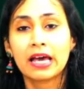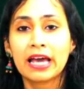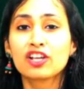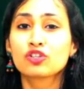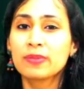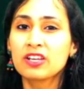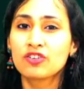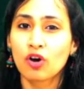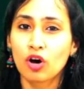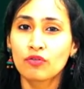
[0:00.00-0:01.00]
It should be
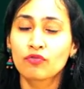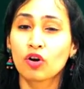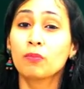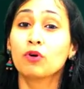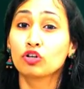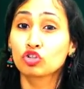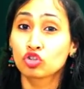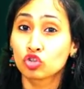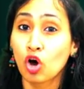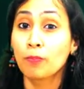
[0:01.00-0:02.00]
drawn from
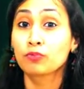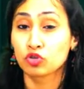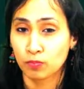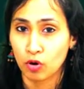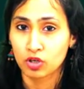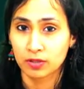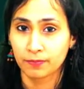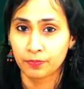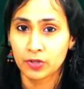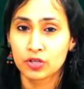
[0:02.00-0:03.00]
top to
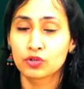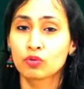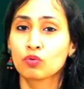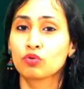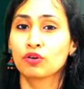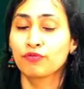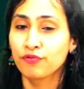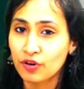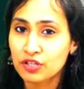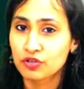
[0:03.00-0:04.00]
bottom. So the
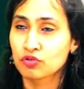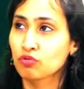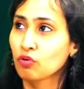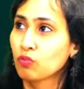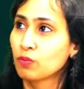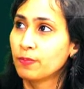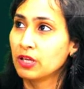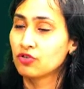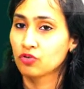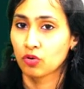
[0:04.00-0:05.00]
first stroke would be
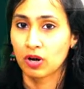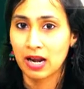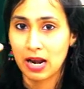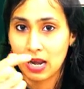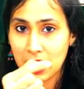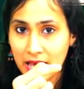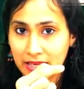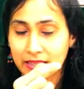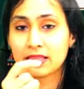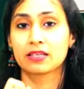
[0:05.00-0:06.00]
drawn
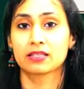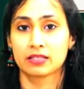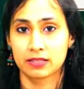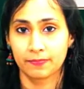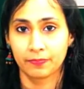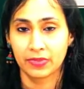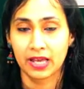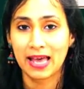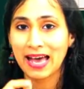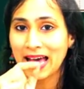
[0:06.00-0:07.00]
like this,
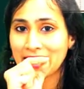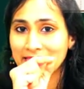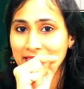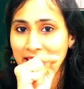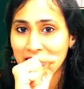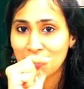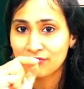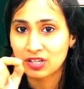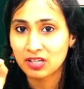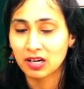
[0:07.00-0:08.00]
and
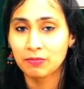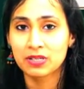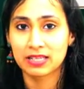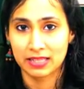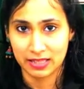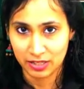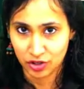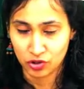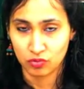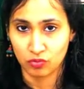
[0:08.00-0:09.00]
thereafter comes this
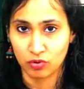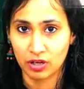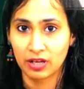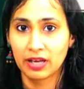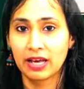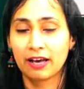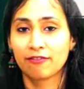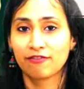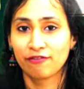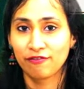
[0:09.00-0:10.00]
stroke.
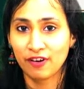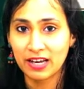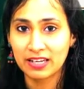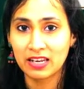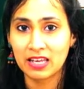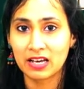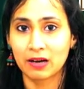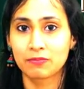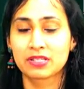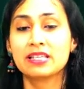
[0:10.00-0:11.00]
Finally
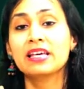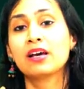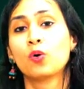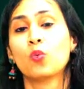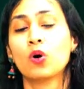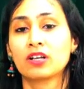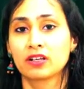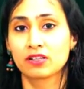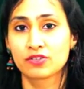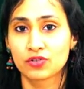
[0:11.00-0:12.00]
comes the
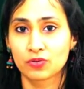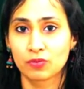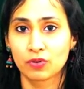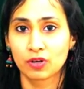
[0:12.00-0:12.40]
vertical stroke.